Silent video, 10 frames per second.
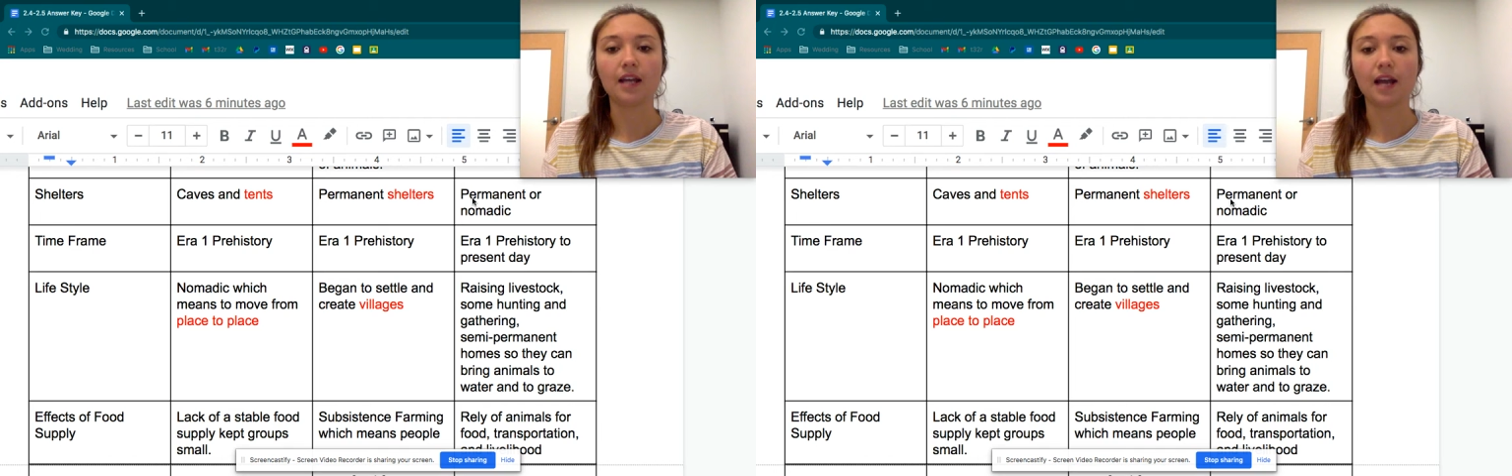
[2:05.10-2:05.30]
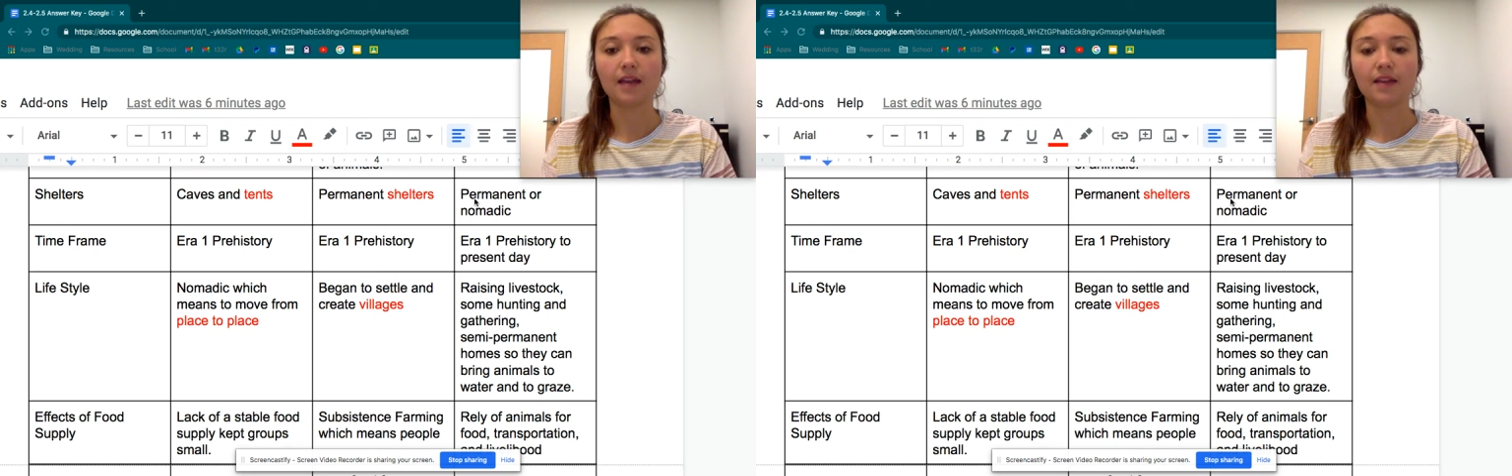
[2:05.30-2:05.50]

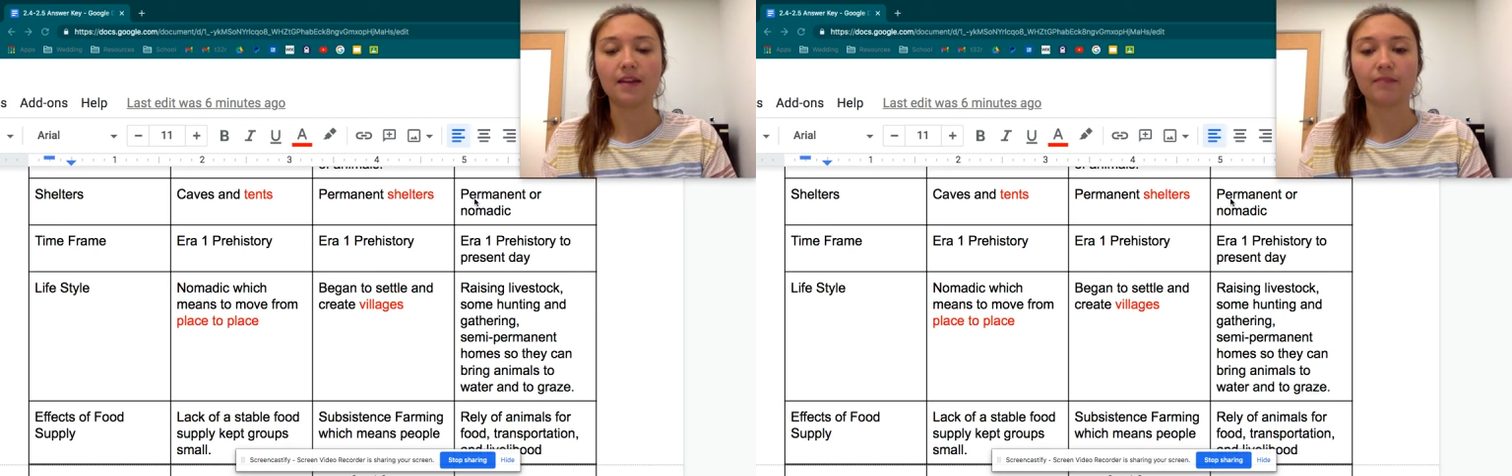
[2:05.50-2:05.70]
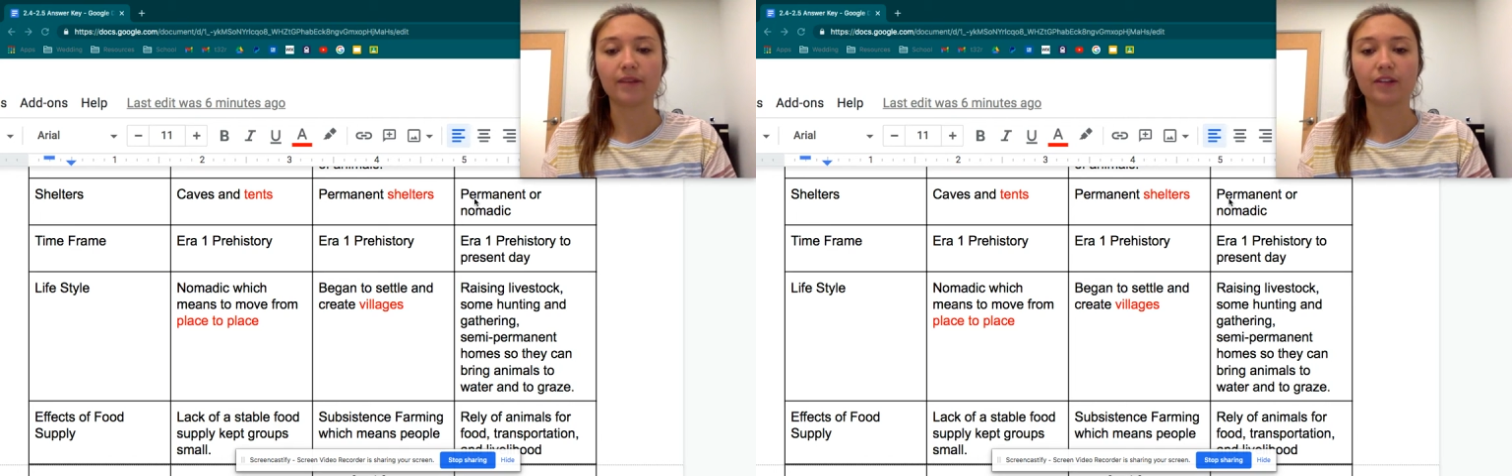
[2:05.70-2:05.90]
And
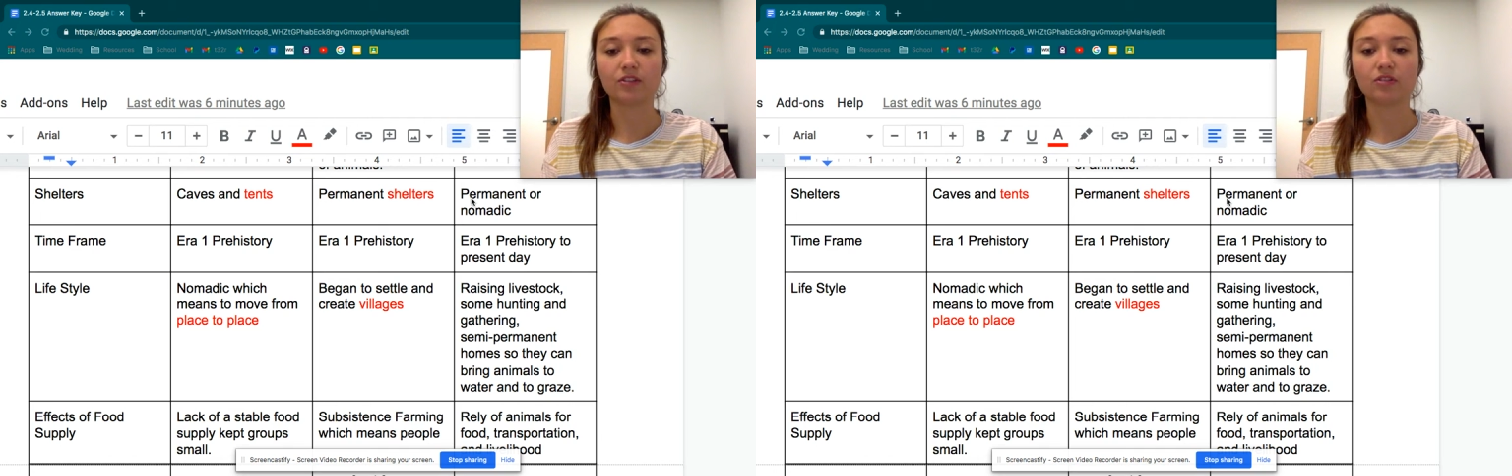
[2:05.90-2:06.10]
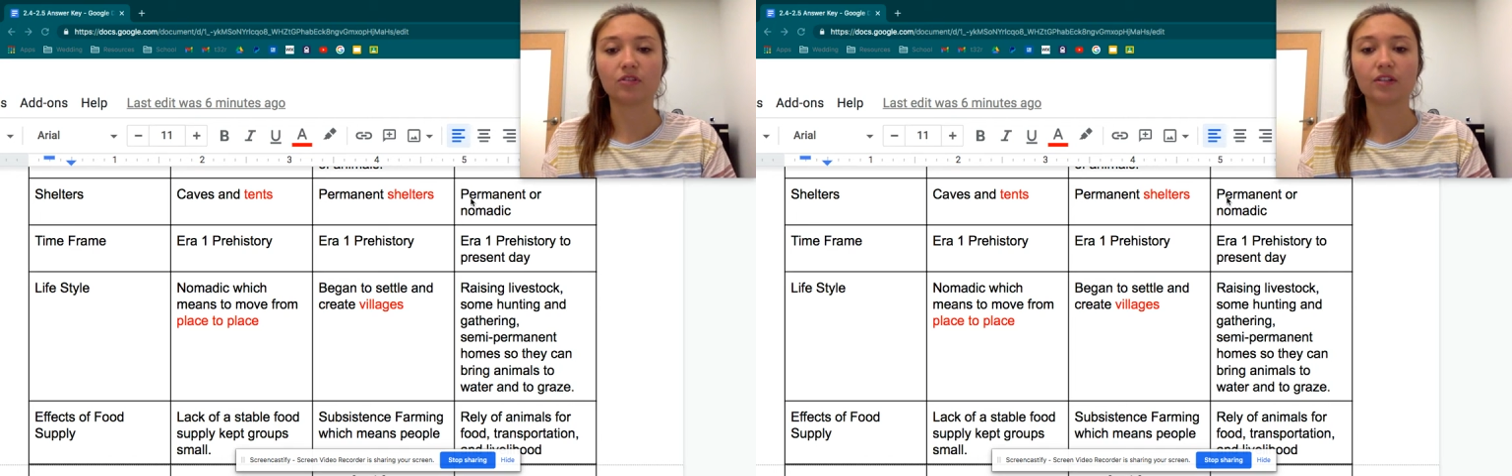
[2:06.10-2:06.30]
then
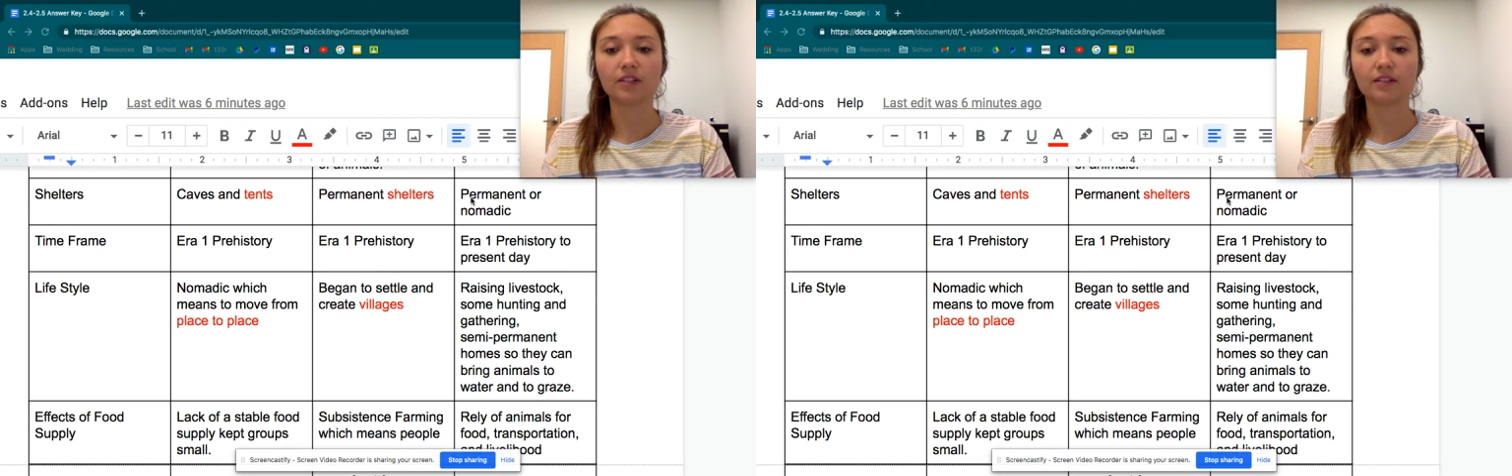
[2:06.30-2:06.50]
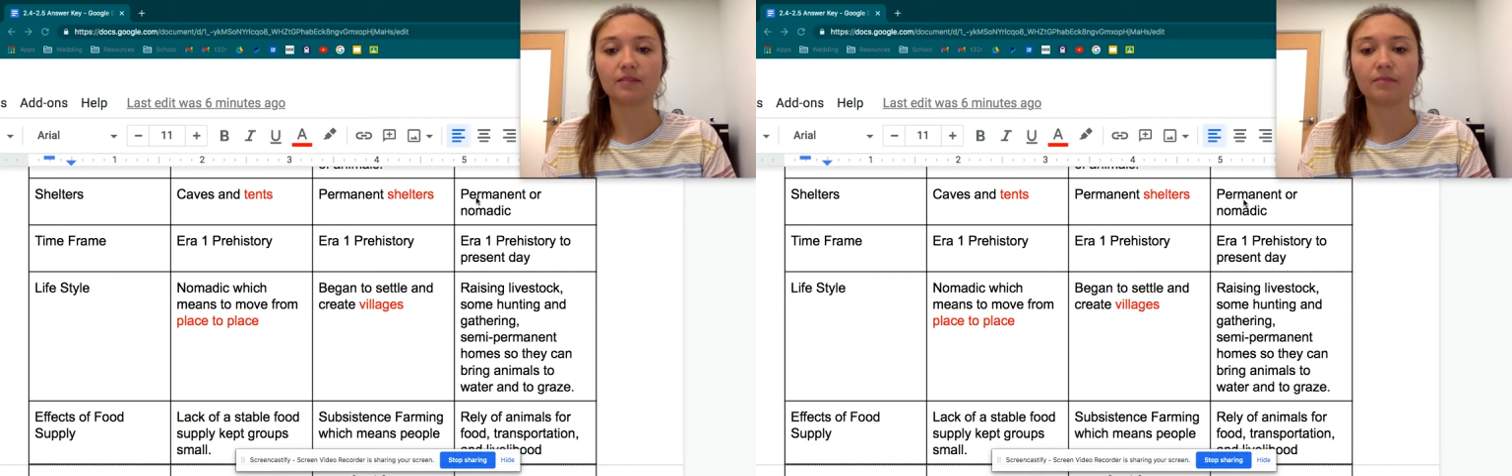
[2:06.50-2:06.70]

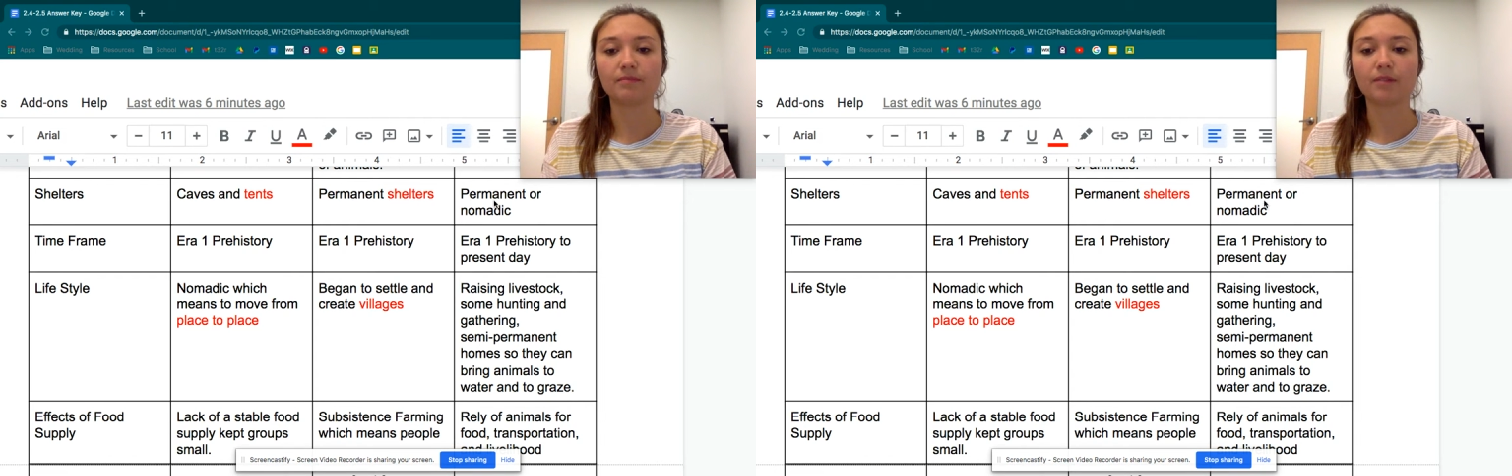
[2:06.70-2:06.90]
pastoralism,